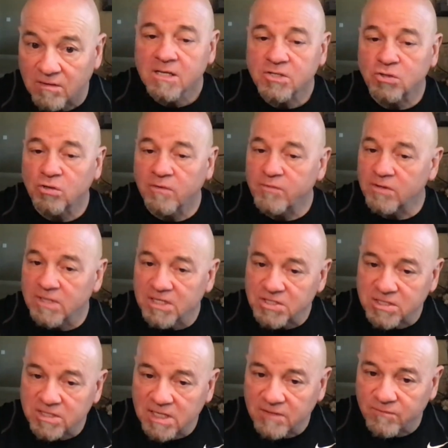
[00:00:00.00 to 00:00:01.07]
So if you're
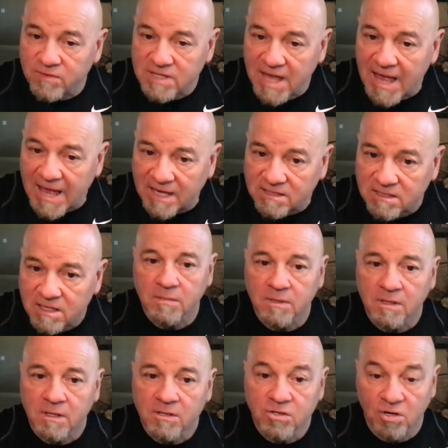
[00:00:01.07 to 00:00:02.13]
listening for that,
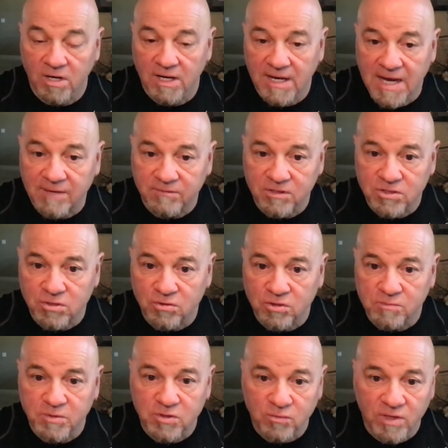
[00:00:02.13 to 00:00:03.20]
you're going to have to choose
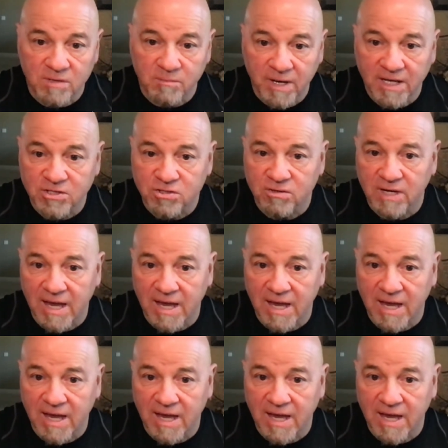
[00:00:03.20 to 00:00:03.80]
between major